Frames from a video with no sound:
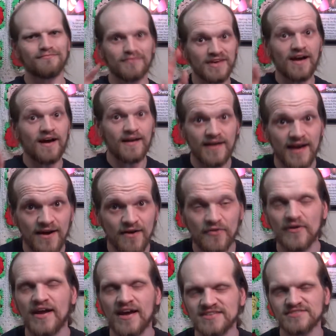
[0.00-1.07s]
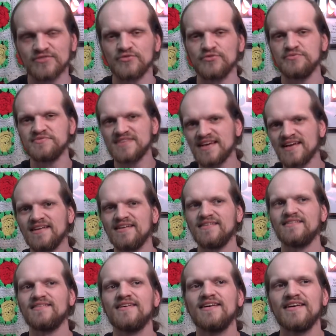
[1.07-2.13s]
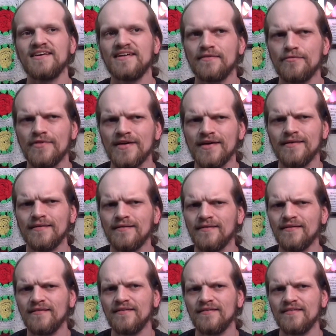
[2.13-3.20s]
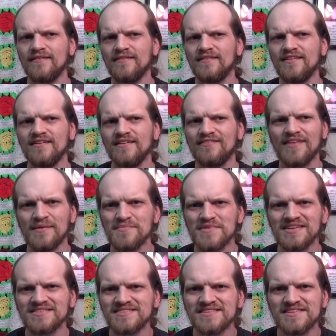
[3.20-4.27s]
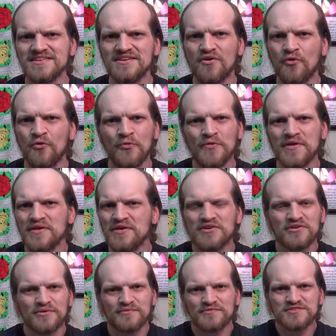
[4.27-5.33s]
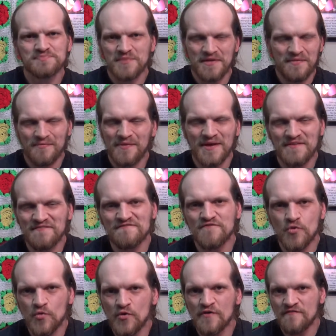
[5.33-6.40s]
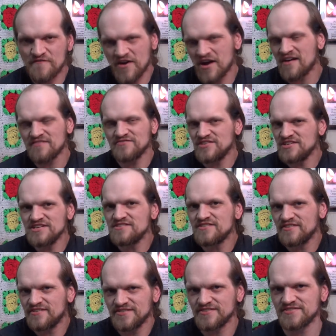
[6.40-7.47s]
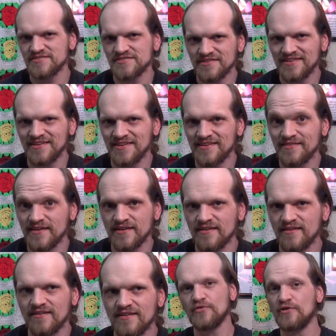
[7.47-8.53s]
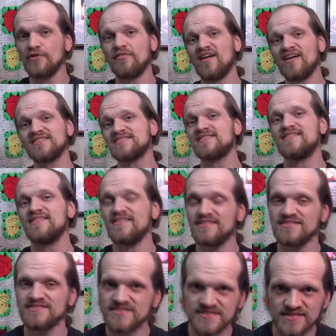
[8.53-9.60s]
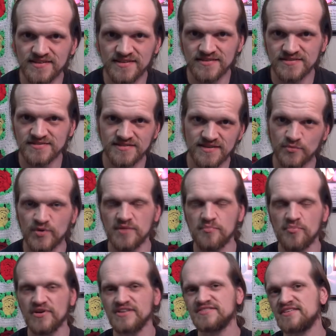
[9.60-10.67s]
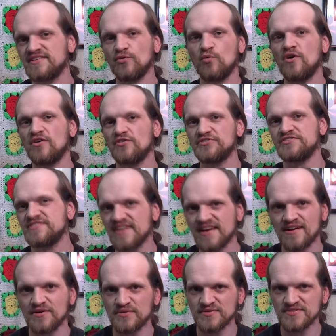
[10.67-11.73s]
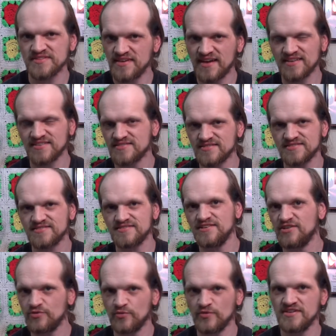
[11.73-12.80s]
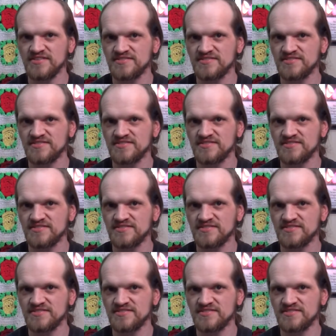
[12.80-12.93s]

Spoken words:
got out as a lieutenant, then that means he only could have spent like 4 or 5 years in there. There are lots of things he does, like when he breaks into Walter's house, he has this thing where he